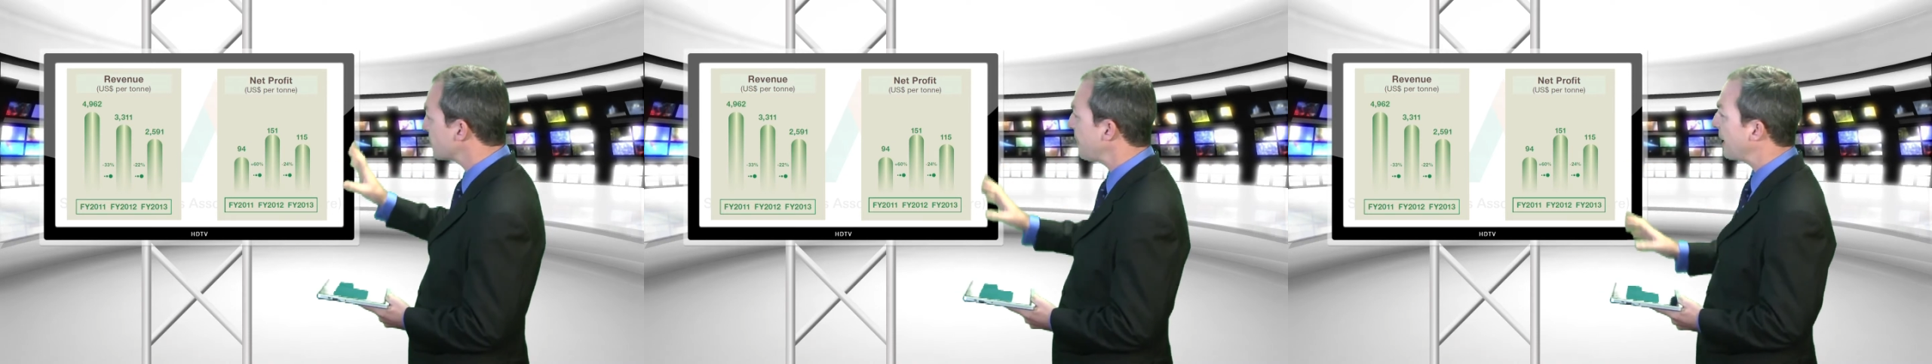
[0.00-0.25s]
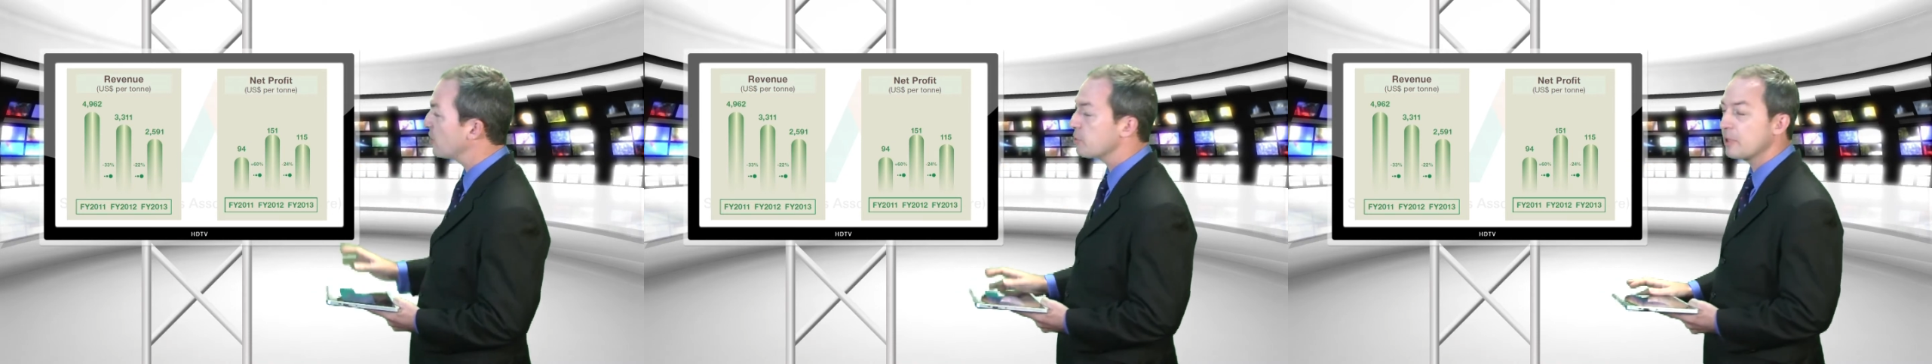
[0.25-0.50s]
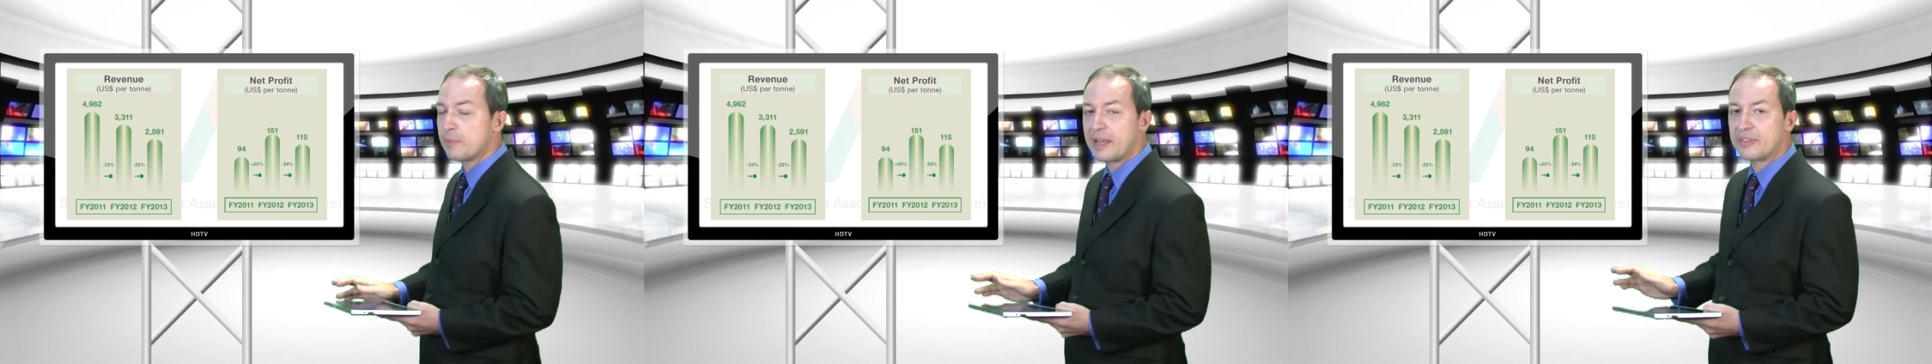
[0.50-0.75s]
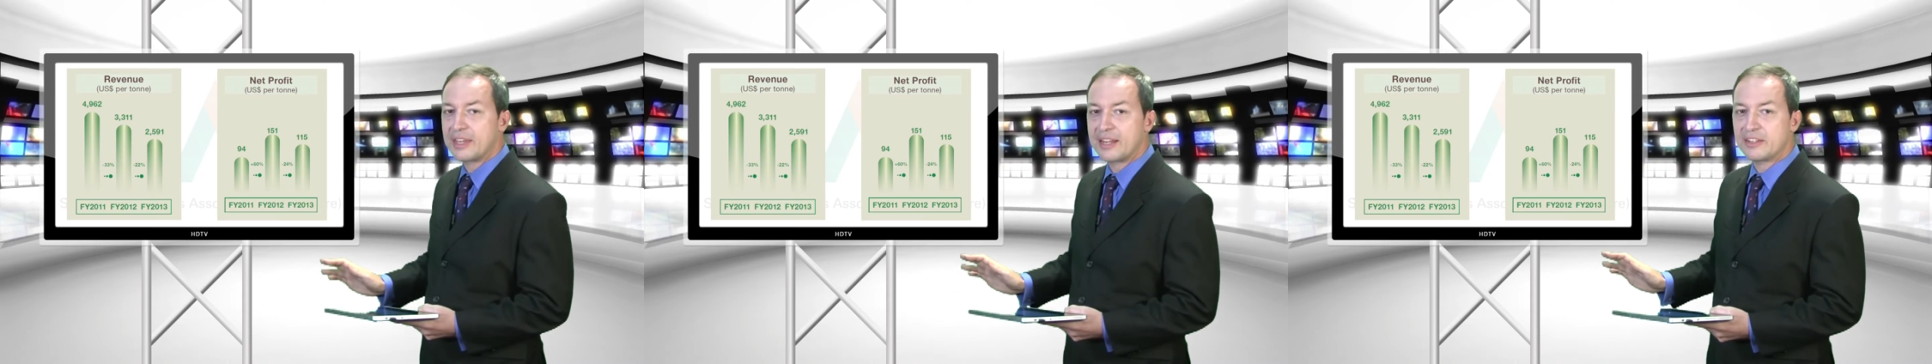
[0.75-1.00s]
management
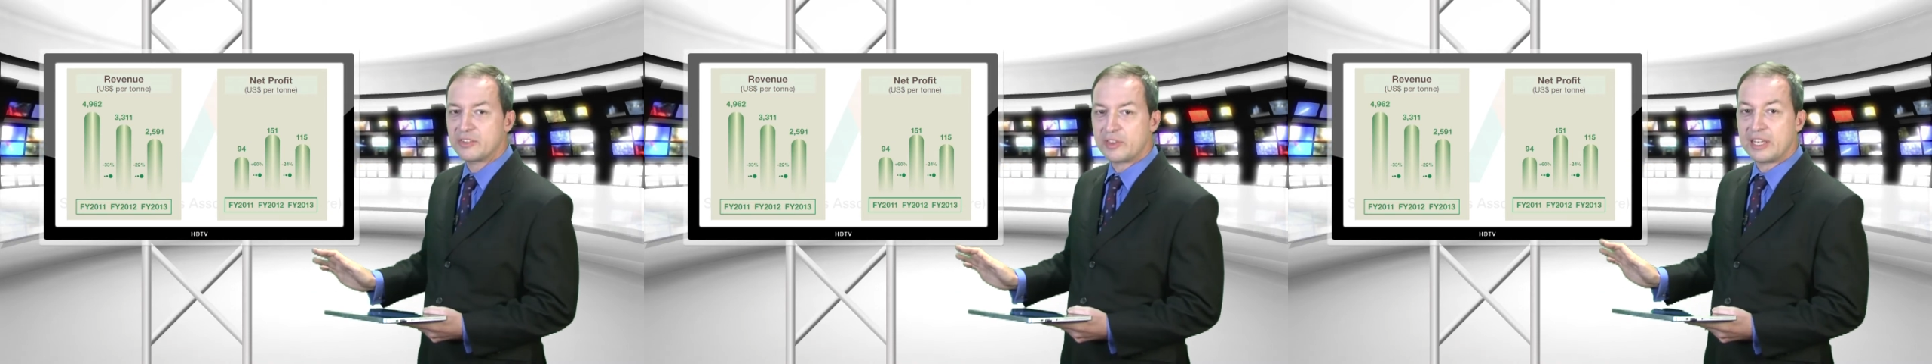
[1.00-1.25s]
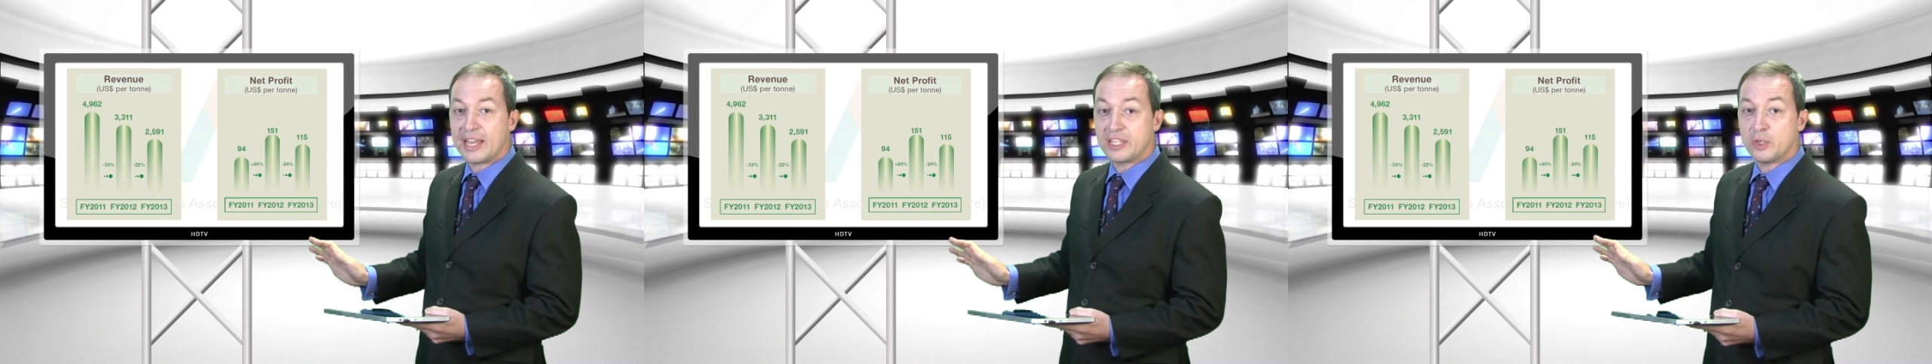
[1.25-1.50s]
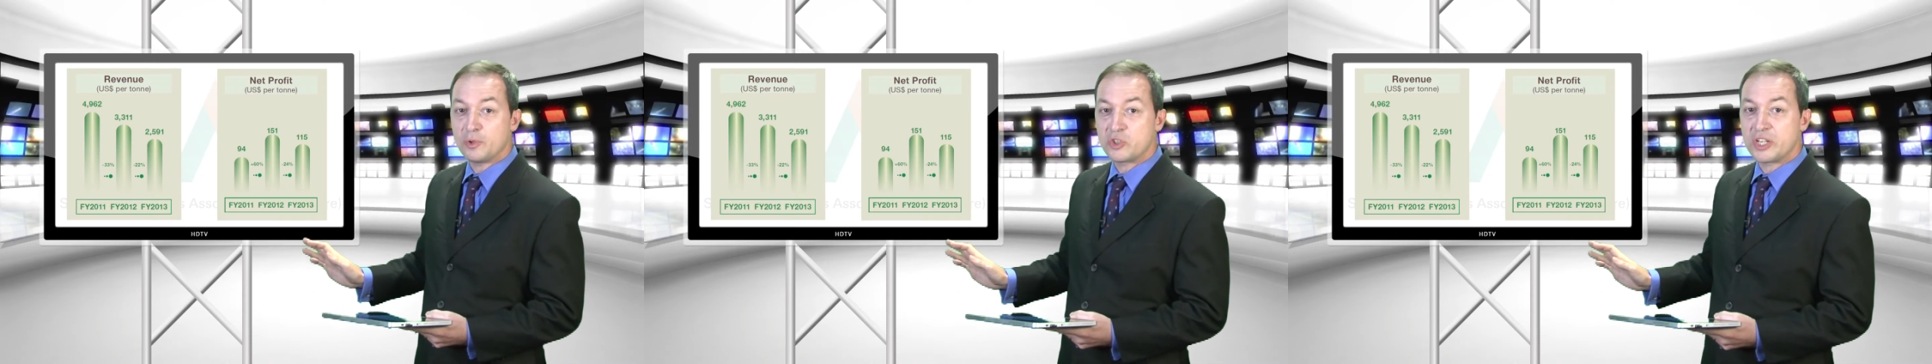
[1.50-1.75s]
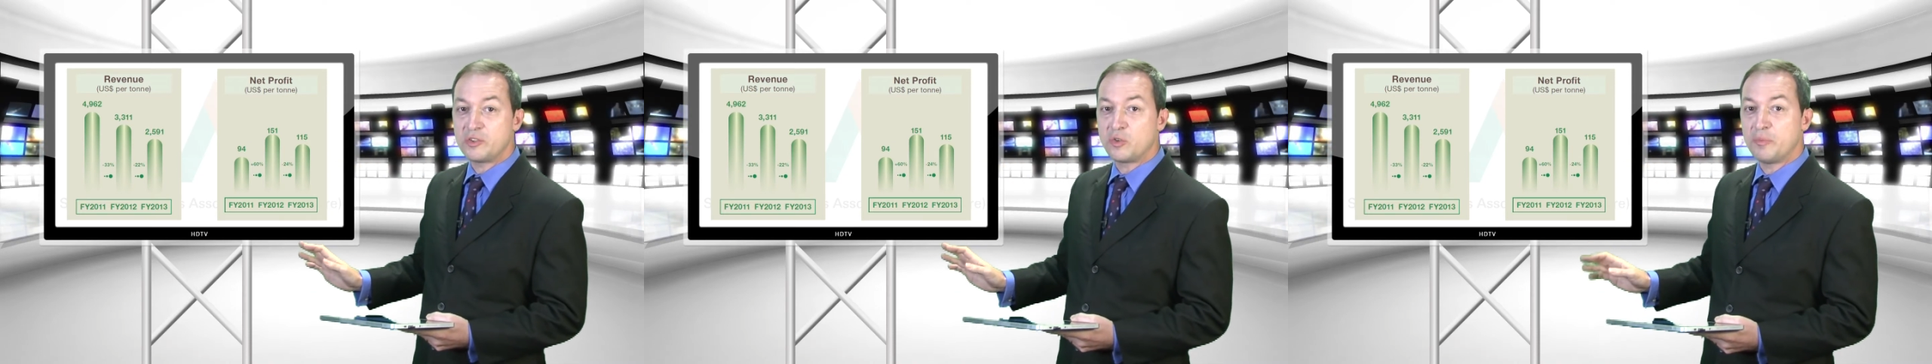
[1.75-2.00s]
about that at the annual
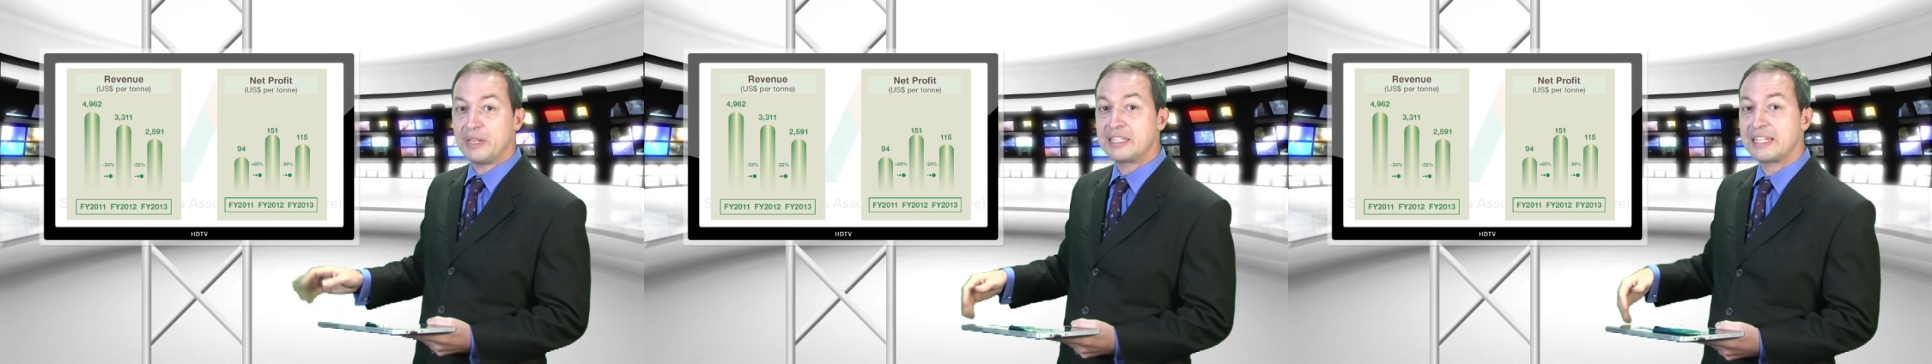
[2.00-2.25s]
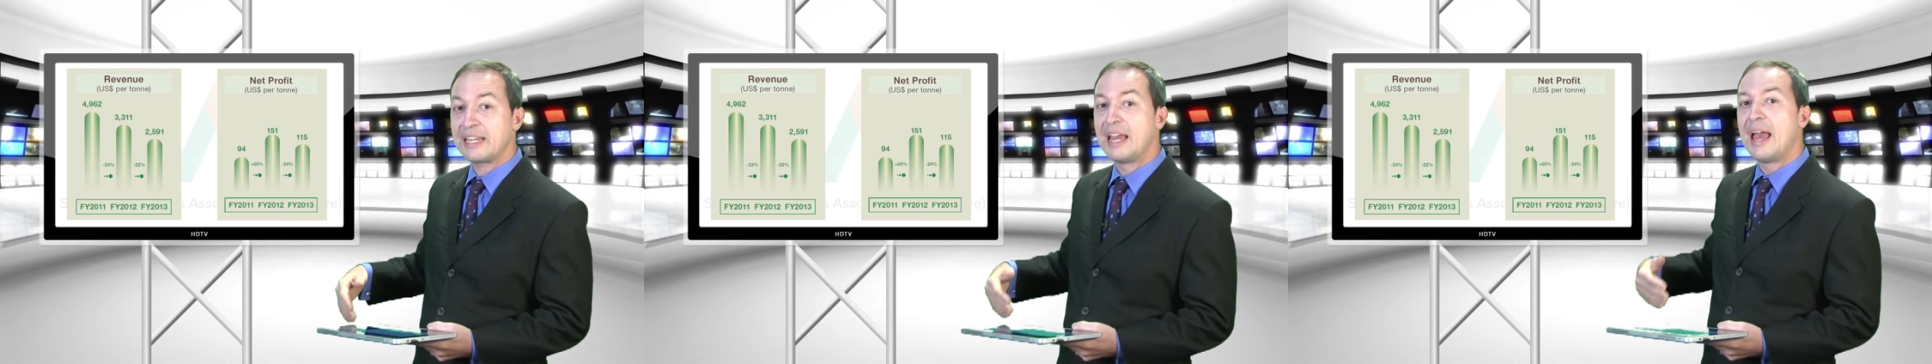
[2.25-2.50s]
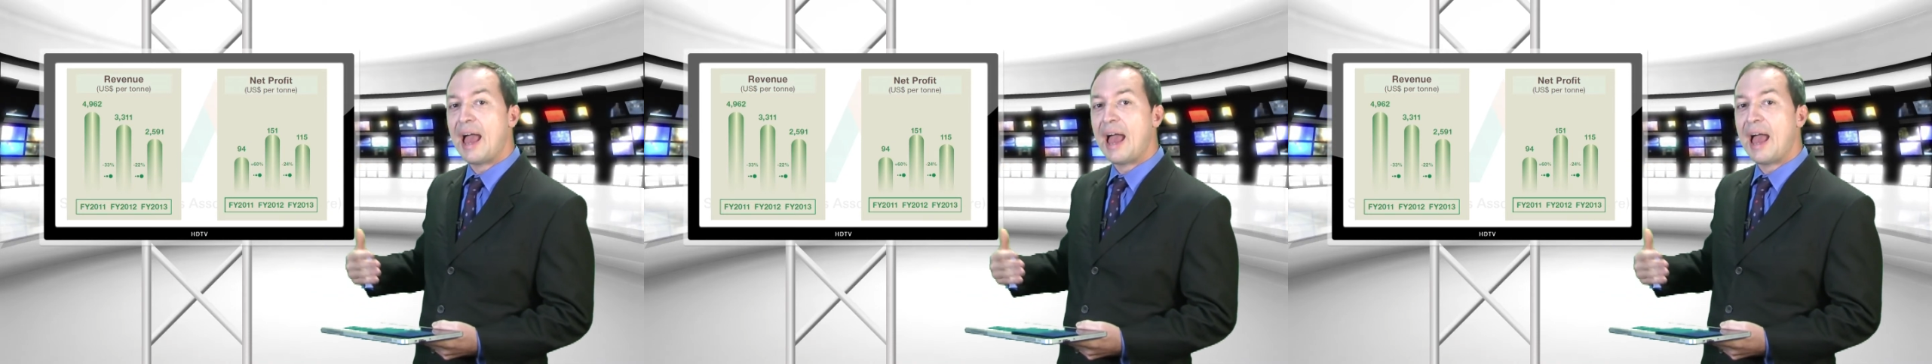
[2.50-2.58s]
general meeting,